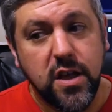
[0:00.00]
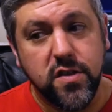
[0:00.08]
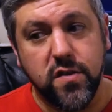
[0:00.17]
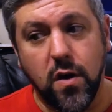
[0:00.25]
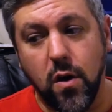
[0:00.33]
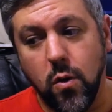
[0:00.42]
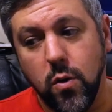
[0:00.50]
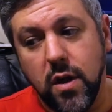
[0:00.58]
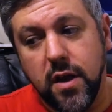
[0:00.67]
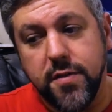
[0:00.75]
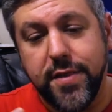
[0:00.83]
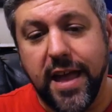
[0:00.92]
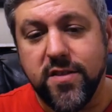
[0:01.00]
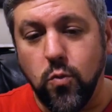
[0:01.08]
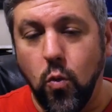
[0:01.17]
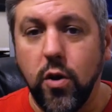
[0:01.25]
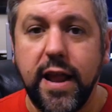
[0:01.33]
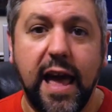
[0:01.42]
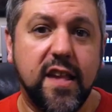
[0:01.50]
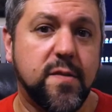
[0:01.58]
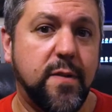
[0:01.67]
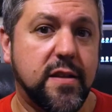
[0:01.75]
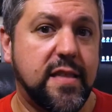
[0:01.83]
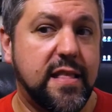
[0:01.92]
So that's one
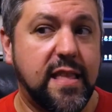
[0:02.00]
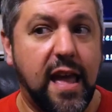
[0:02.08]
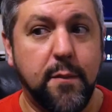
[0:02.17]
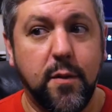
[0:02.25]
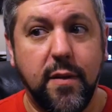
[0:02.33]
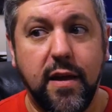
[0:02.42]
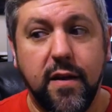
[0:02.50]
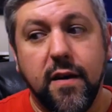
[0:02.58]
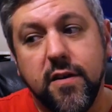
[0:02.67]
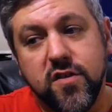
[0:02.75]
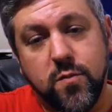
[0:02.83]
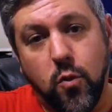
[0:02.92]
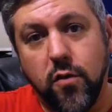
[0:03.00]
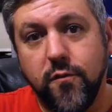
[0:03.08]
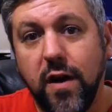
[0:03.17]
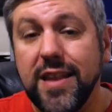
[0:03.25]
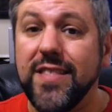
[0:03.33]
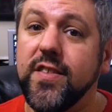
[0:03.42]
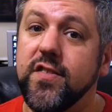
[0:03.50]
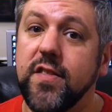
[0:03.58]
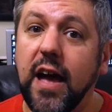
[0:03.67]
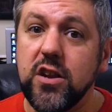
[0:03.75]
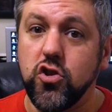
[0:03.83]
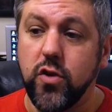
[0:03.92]
aspect that the MMA sport fighting does
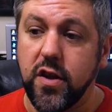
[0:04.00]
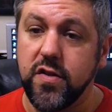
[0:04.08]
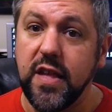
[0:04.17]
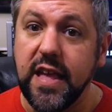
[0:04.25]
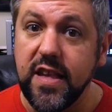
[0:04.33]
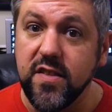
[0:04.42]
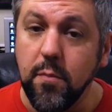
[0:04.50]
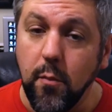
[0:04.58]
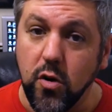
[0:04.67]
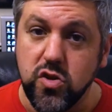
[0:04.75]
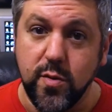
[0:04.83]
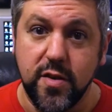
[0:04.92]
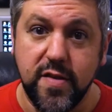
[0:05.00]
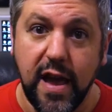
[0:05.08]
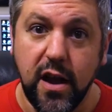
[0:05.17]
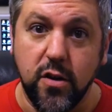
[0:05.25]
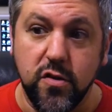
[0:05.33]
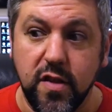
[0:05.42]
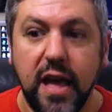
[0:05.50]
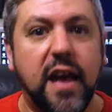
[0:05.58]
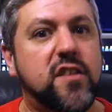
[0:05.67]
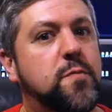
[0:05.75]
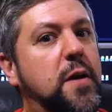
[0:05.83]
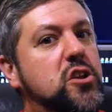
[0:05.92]
not address is multiple attackers,
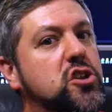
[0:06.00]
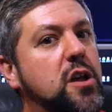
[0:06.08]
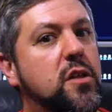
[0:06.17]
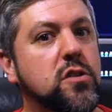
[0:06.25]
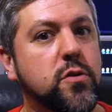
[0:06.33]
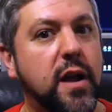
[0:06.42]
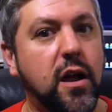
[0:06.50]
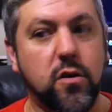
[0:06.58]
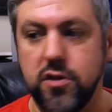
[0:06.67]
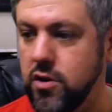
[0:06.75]
especially on the ground.